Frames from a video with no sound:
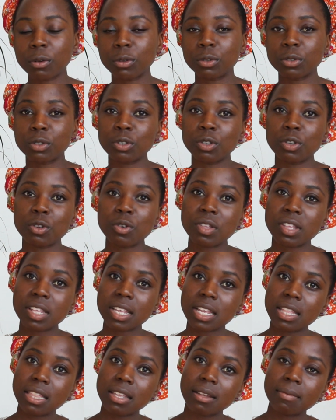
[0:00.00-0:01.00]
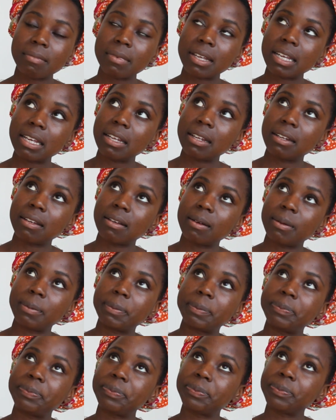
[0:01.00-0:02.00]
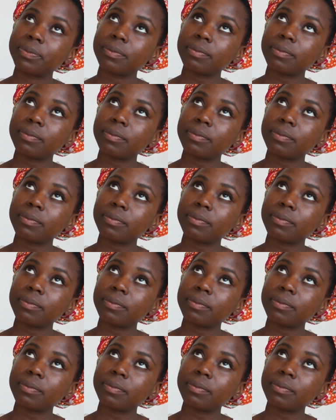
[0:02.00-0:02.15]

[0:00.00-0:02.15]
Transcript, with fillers: also you see them in um,